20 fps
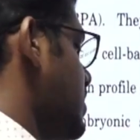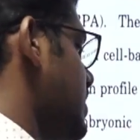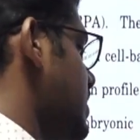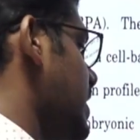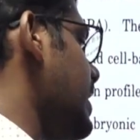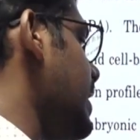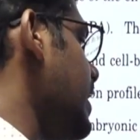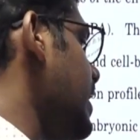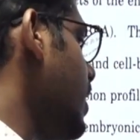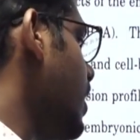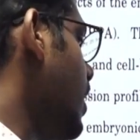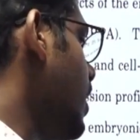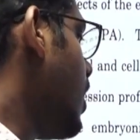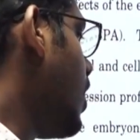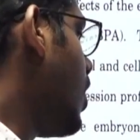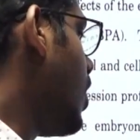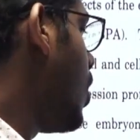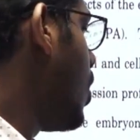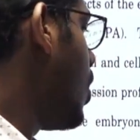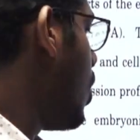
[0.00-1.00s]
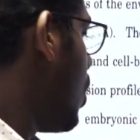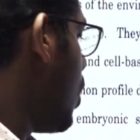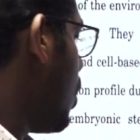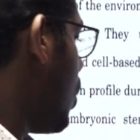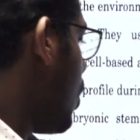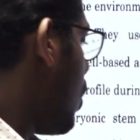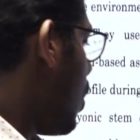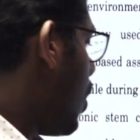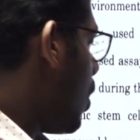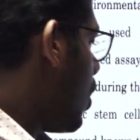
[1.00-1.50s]
C
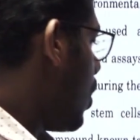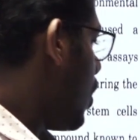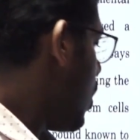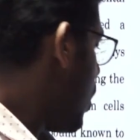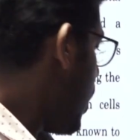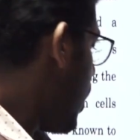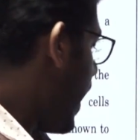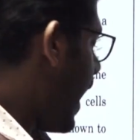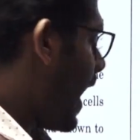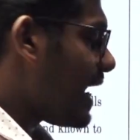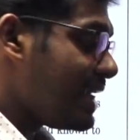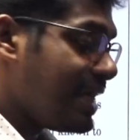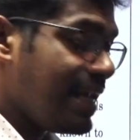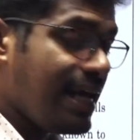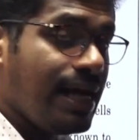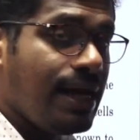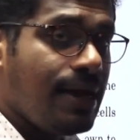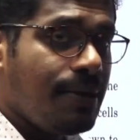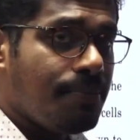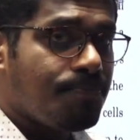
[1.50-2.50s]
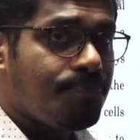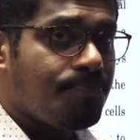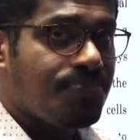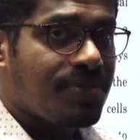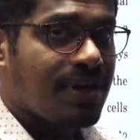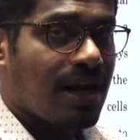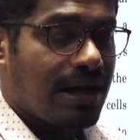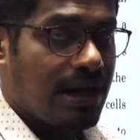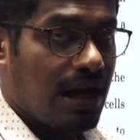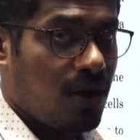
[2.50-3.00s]
and D.
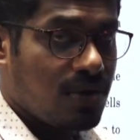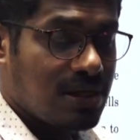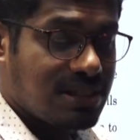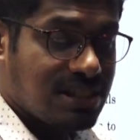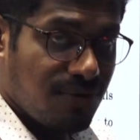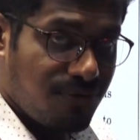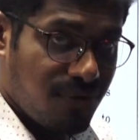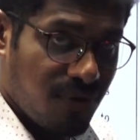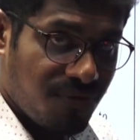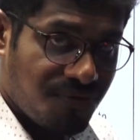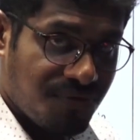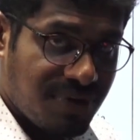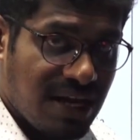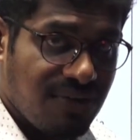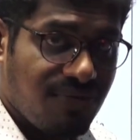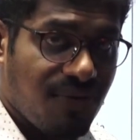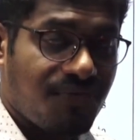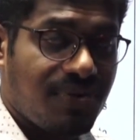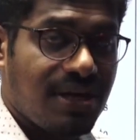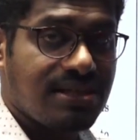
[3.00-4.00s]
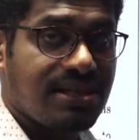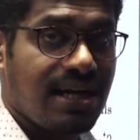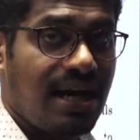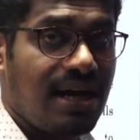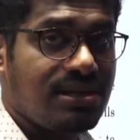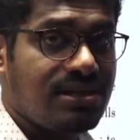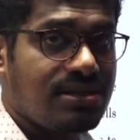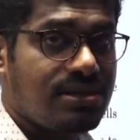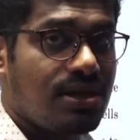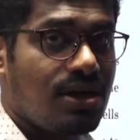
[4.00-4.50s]
Now it's a 50-50
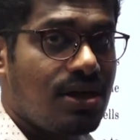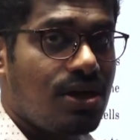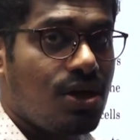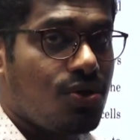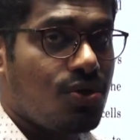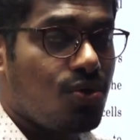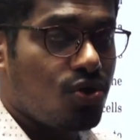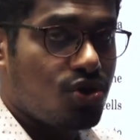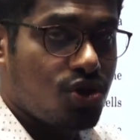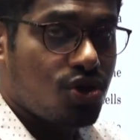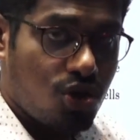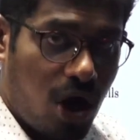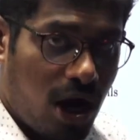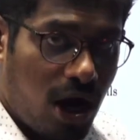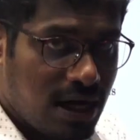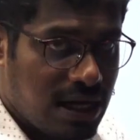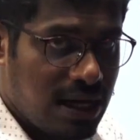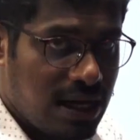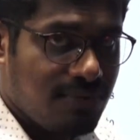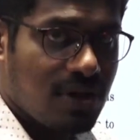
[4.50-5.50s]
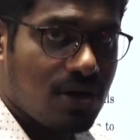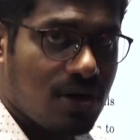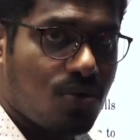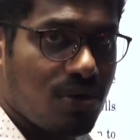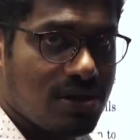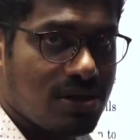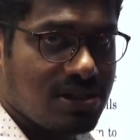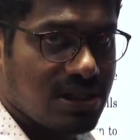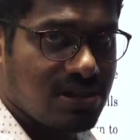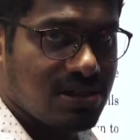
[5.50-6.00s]
chance. You should not leave the
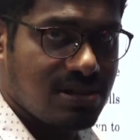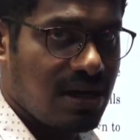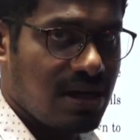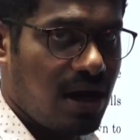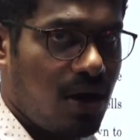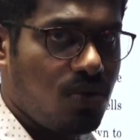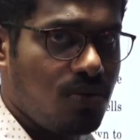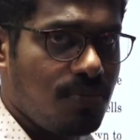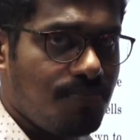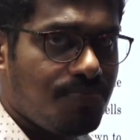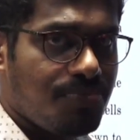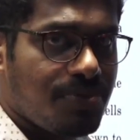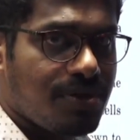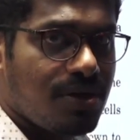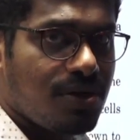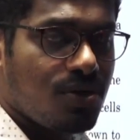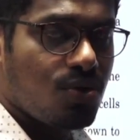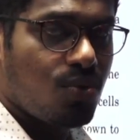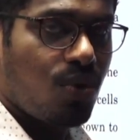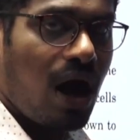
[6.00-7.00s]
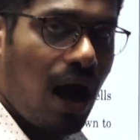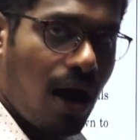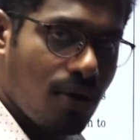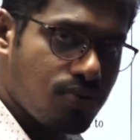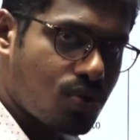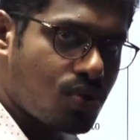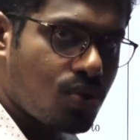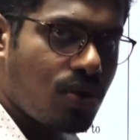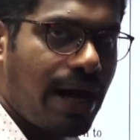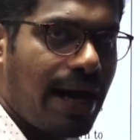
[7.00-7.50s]
questions now. You
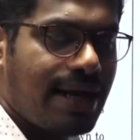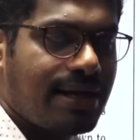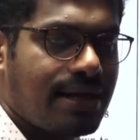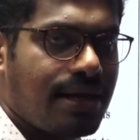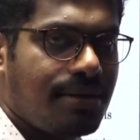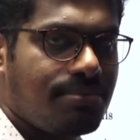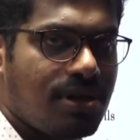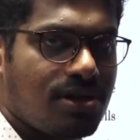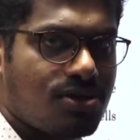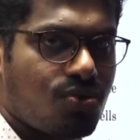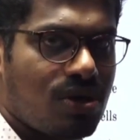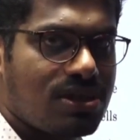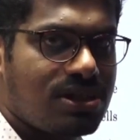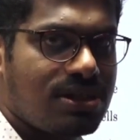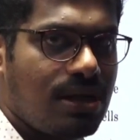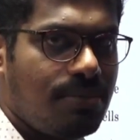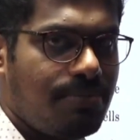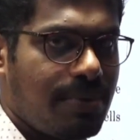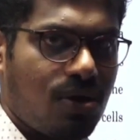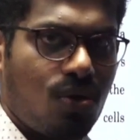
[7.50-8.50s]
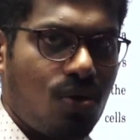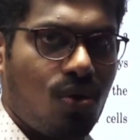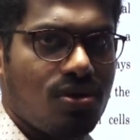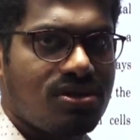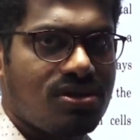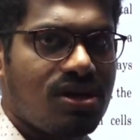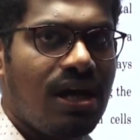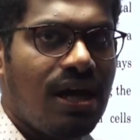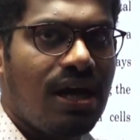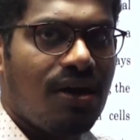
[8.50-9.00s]
have to attempt this question
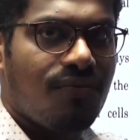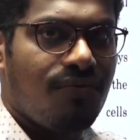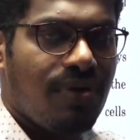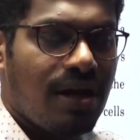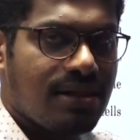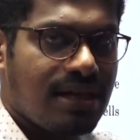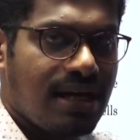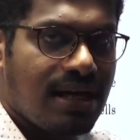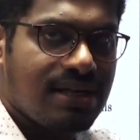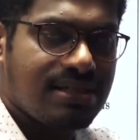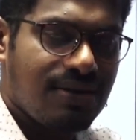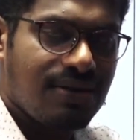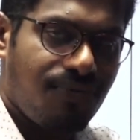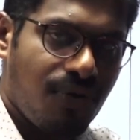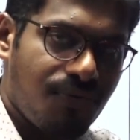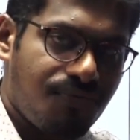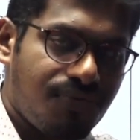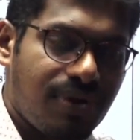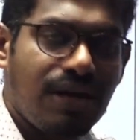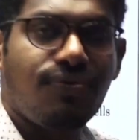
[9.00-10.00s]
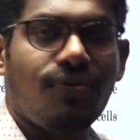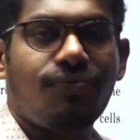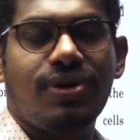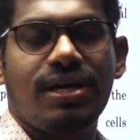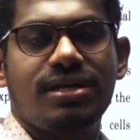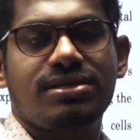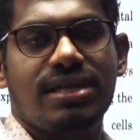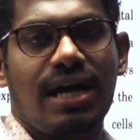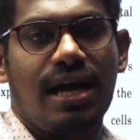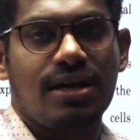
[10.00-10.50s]
because there is a
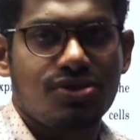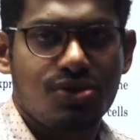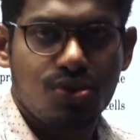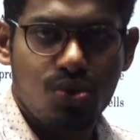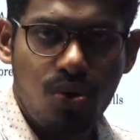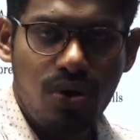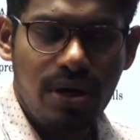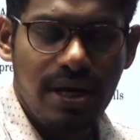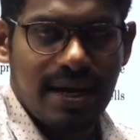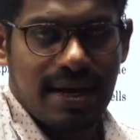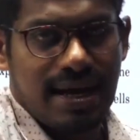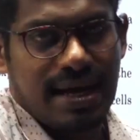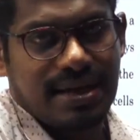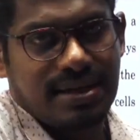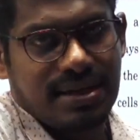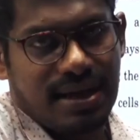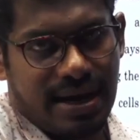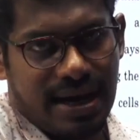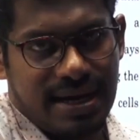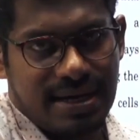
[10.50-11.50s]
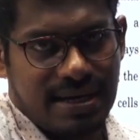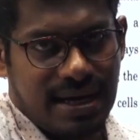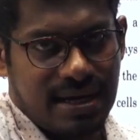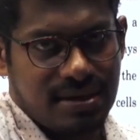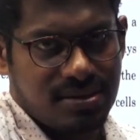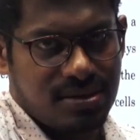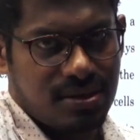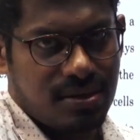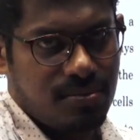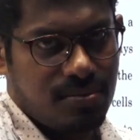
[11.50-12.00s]
50-50 chance to get the right
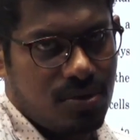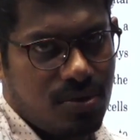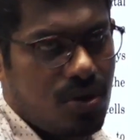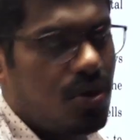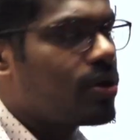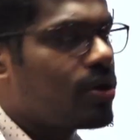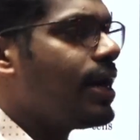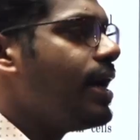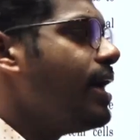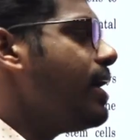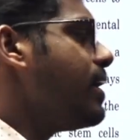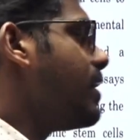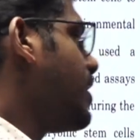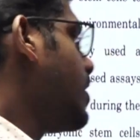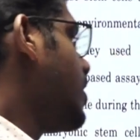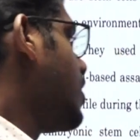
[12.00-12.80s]
answer. Okay?